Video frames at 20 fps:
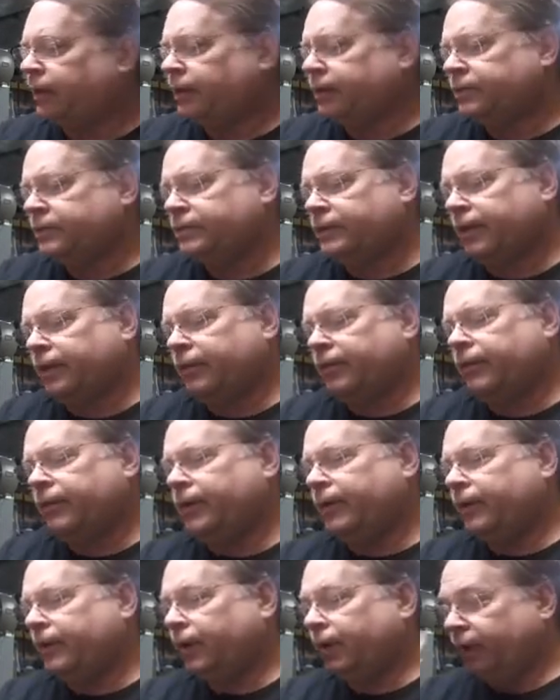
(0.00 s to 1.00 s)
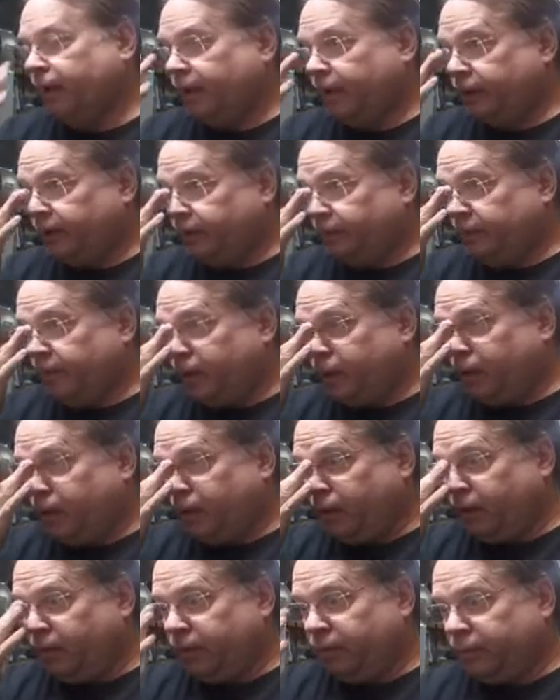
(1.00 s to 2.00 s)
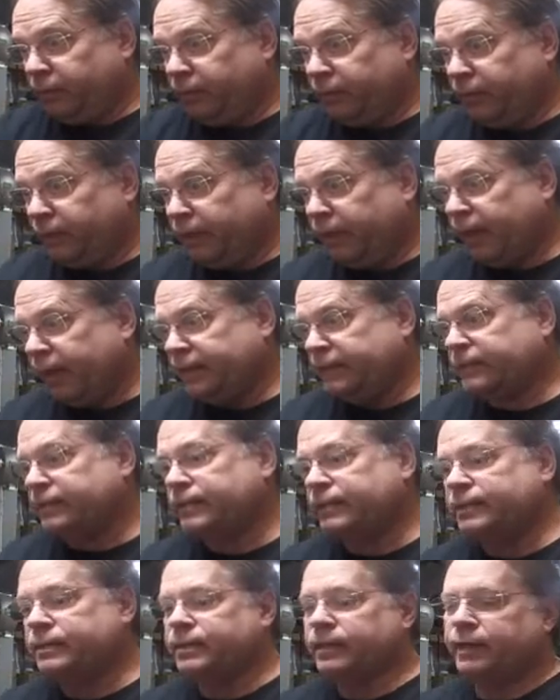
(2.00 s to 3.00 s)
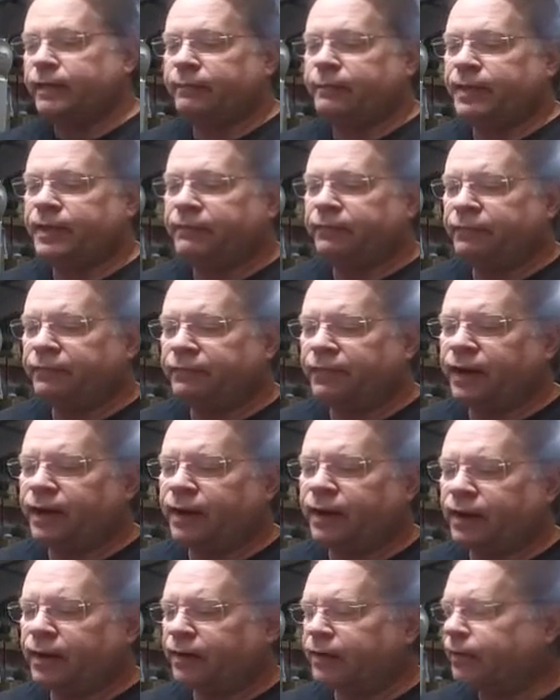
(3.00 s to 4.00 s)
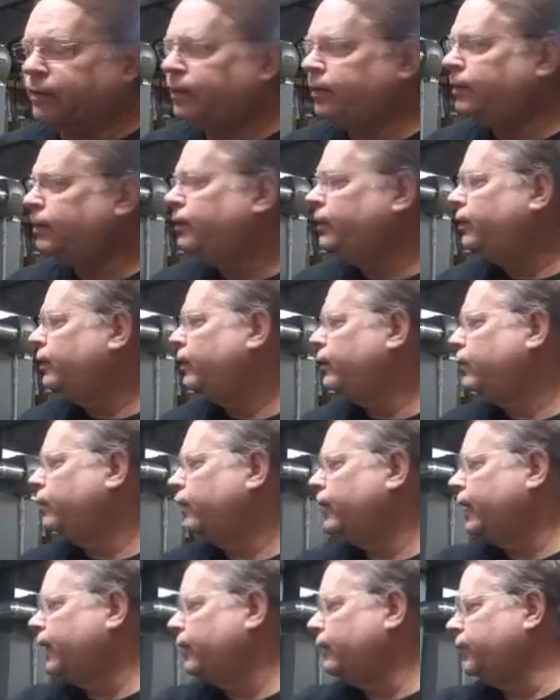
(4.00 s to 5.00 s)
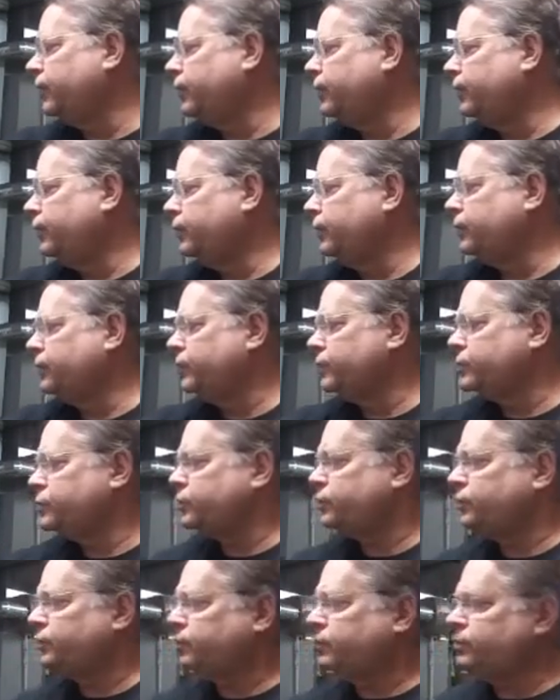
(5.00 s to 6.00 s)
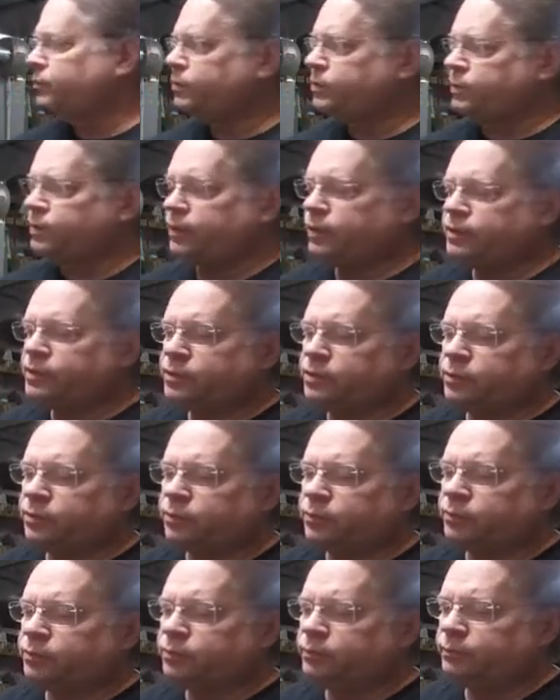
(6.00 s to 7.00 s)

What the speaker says: So on cases that have been fired, what I would do is use this tool